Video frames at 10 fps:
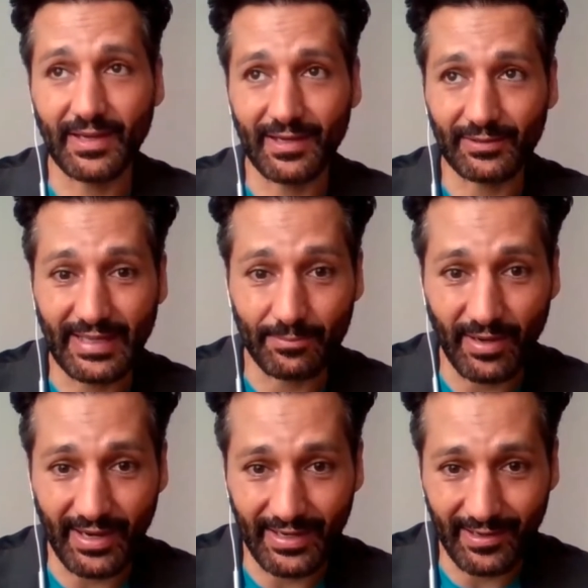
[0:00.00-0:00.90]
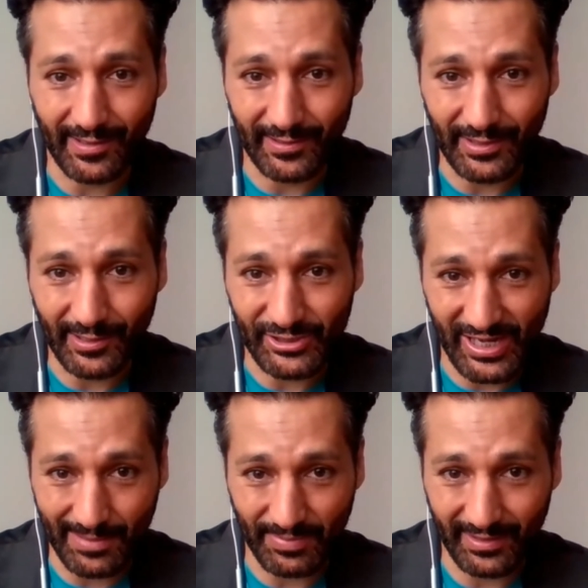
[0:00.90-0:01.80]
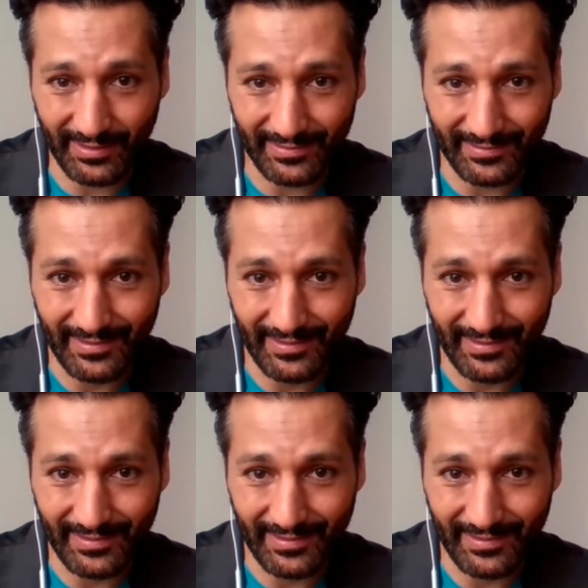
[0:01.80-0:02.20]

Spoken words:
led by our champion